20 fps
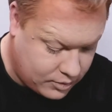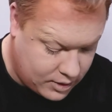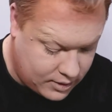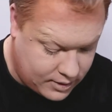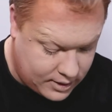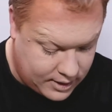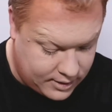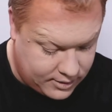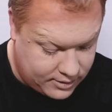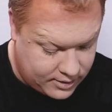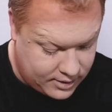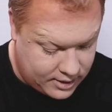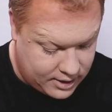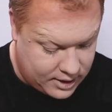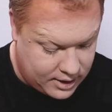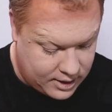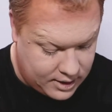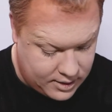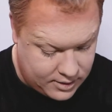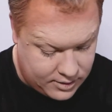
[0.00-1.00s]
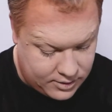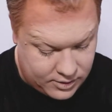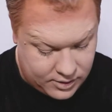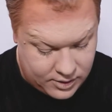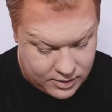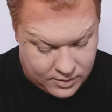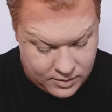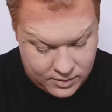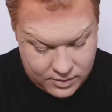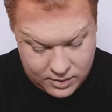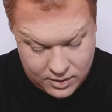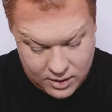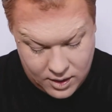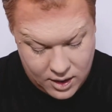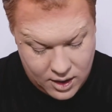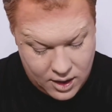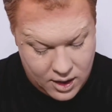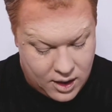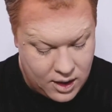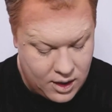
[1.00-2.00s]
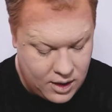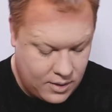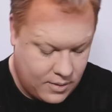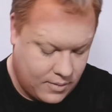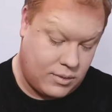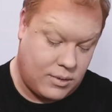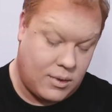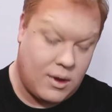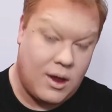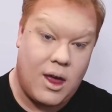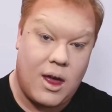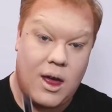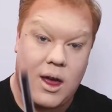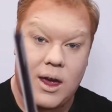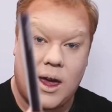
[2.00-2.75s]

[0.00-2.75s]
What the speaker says: This is a